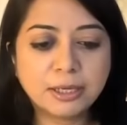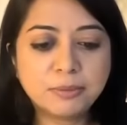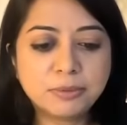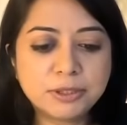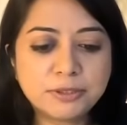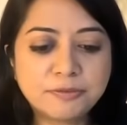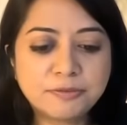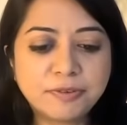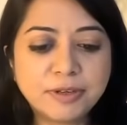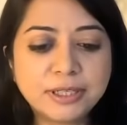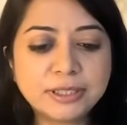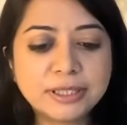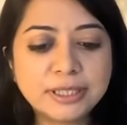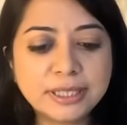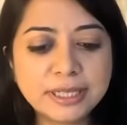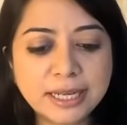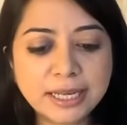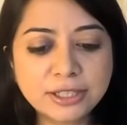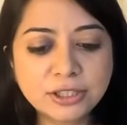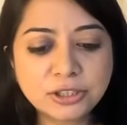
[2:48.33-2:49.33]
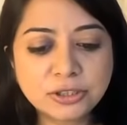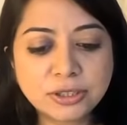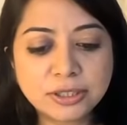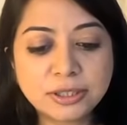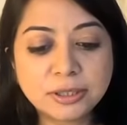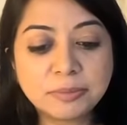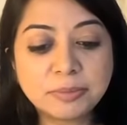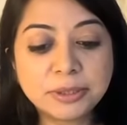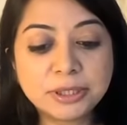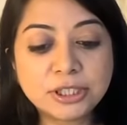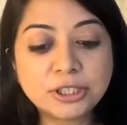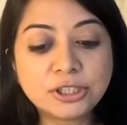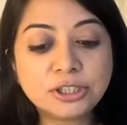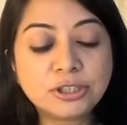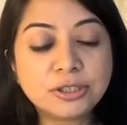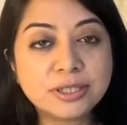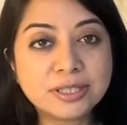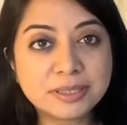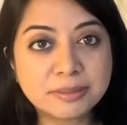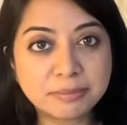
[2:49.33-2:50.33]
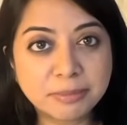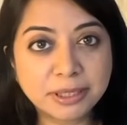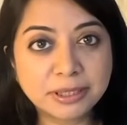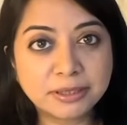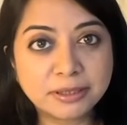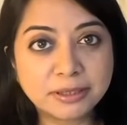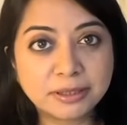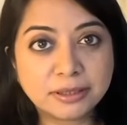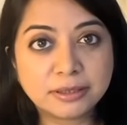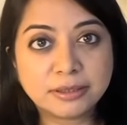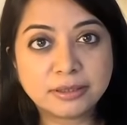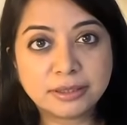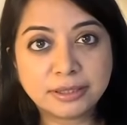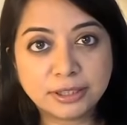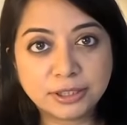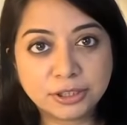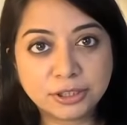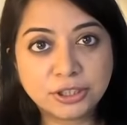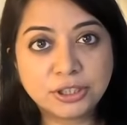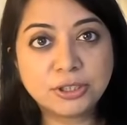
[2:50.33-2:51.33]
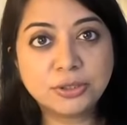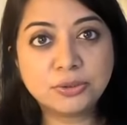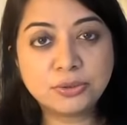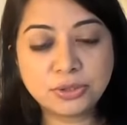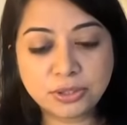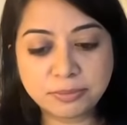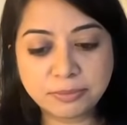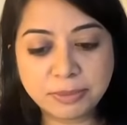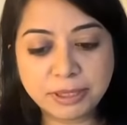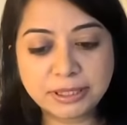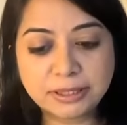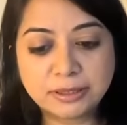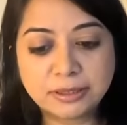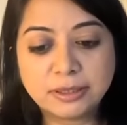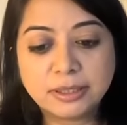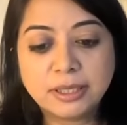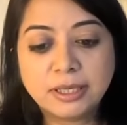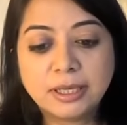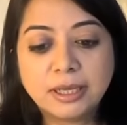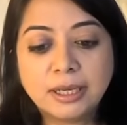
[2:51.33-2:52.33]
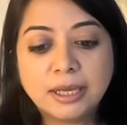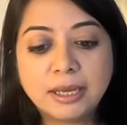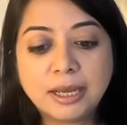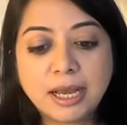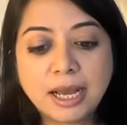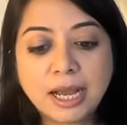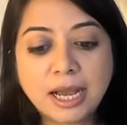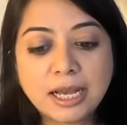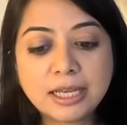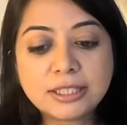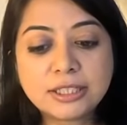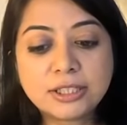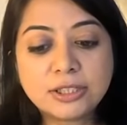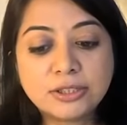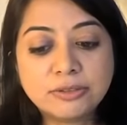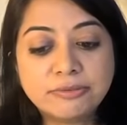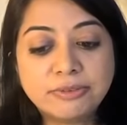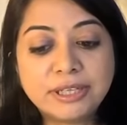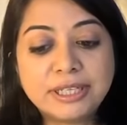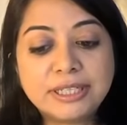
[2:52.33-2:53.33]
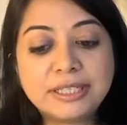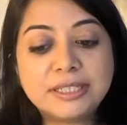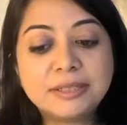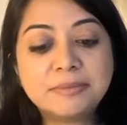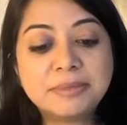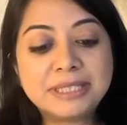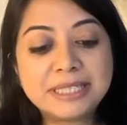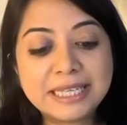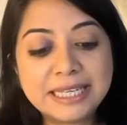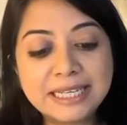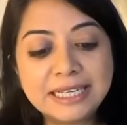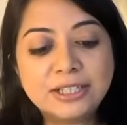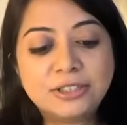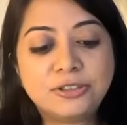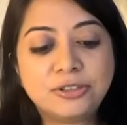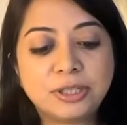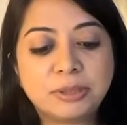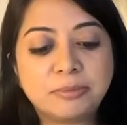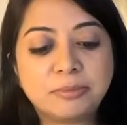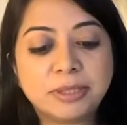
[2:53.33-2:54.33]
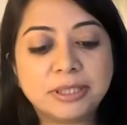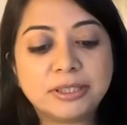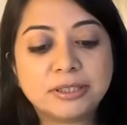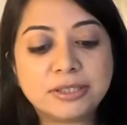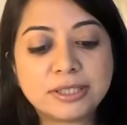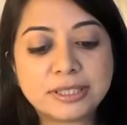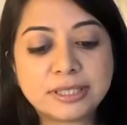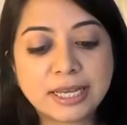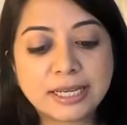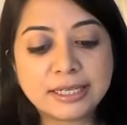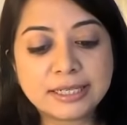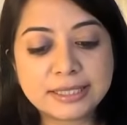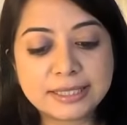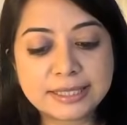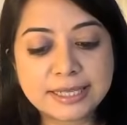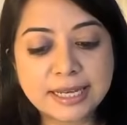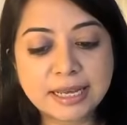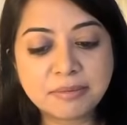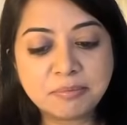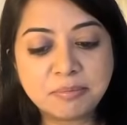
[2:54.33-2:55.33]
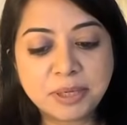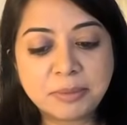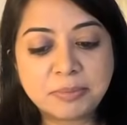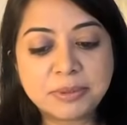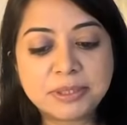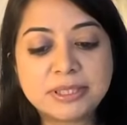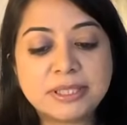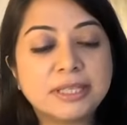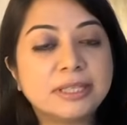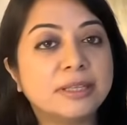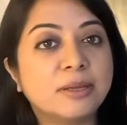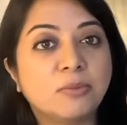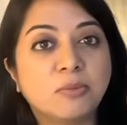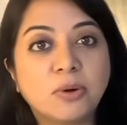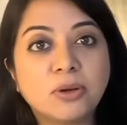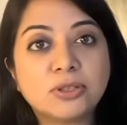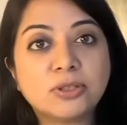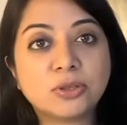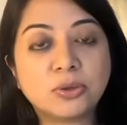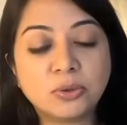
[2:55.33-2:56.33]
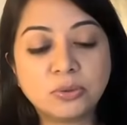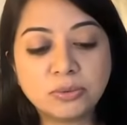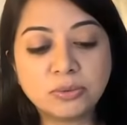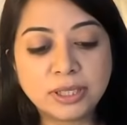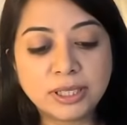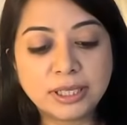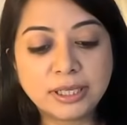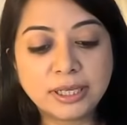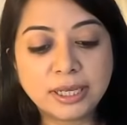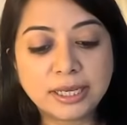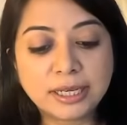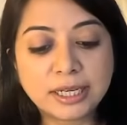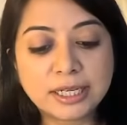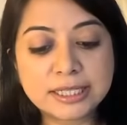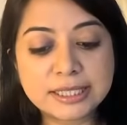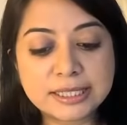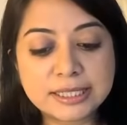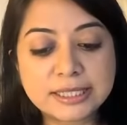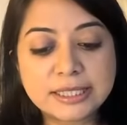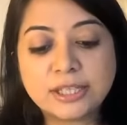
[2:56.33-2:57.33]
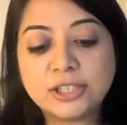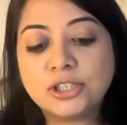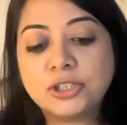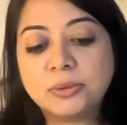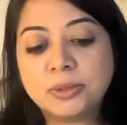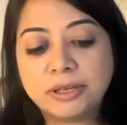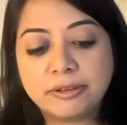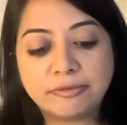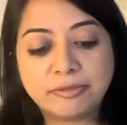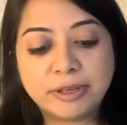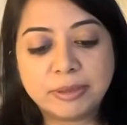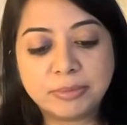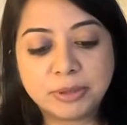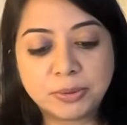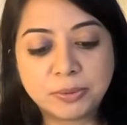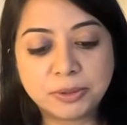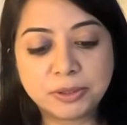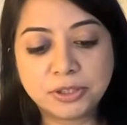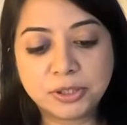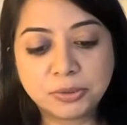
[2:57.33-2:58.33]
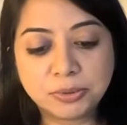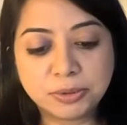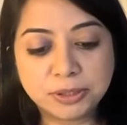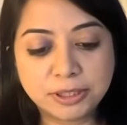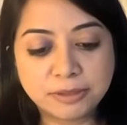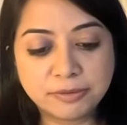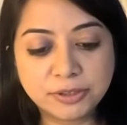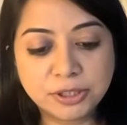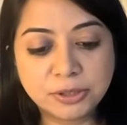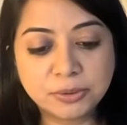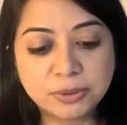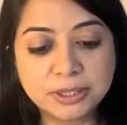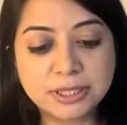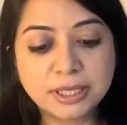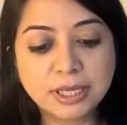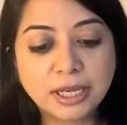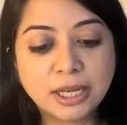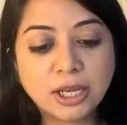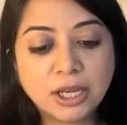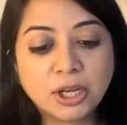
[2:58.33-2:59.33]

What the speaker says: It was further alleged that the petitioner's mother, the accused's mother, asked the victim's illiterate mother to sign a stamp paper saying there was only a consensual affair between the two individuals.